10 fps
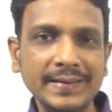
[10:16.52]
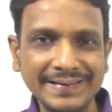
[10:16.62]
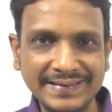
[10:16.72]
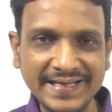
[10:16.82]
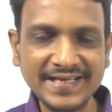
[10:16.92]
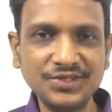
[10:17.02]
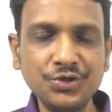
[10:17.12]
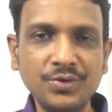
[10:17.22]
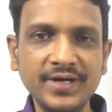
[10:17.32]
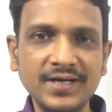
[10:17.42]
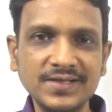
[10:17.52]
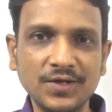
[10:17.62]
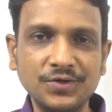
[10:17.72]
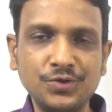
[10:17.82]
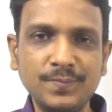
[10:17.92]
these nutrients
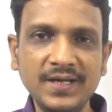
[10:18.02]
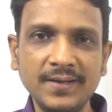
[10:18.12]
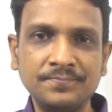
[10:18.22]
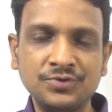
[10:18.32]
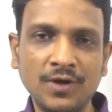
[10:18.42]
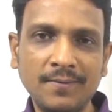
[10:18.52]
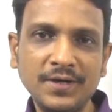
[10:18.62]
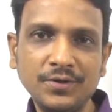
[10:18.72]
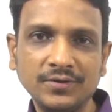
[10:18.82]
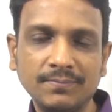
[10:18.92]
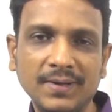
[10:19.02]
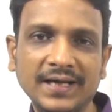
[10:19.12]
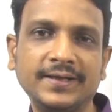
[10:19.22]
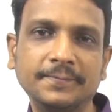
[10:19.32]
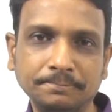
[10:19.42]
are to be absorbed into the
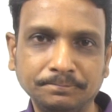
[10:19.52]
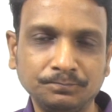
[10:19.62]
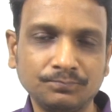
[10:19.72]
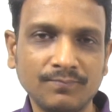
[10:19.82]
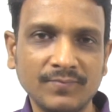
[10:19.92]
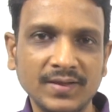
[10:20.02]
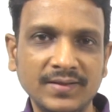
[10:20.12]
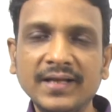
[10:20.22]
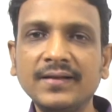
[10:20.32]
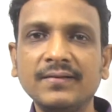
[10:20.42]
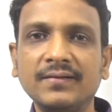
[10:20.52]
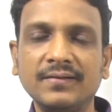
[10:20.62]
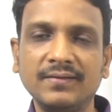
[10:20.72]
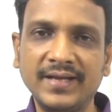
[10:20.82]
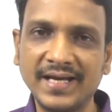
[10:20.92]
blood. Then
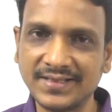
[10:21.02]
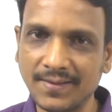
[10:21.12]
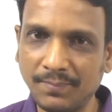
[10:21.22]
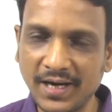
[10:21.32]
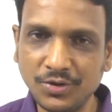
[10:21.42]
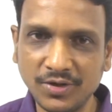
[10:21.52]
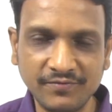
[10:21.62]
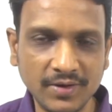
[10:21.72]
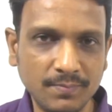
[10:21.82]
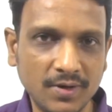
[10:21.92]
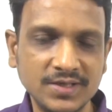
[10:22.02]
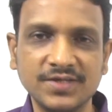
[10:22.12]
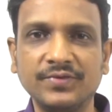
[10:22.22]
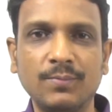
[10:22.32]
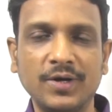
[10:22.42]
they are supplied to different parts
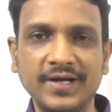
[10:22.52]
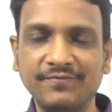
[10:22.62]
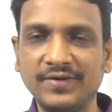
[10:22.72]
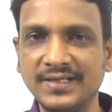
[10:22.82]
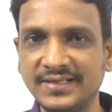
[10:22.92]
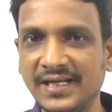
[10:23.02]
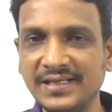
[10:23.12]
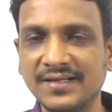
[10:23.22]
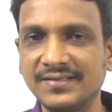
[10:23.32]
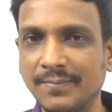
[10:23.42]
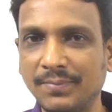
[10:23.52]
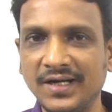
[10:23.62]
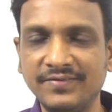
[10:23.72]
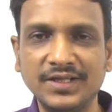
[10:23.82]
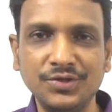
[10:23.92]
of the body. Different cells are
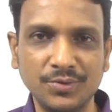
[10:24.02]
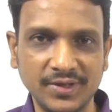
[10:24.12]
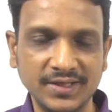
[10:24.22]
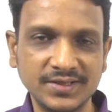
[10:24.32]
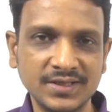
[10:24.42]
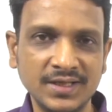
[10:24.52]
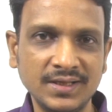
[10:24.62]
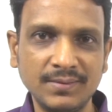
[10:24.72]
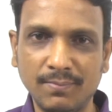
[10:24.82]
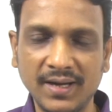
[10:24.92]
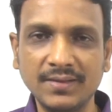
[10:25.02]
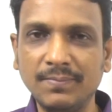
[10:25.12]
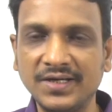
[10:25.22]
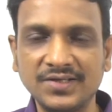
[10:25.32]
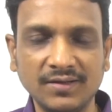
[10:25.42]
supplied with the nutrients by the
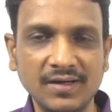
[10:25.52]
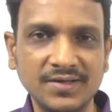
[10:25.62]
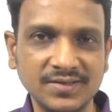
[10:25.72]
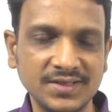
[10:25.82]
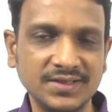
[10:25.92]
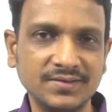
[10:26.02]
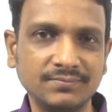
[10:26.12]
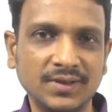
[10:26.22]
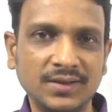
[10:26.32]
blood circulatory system.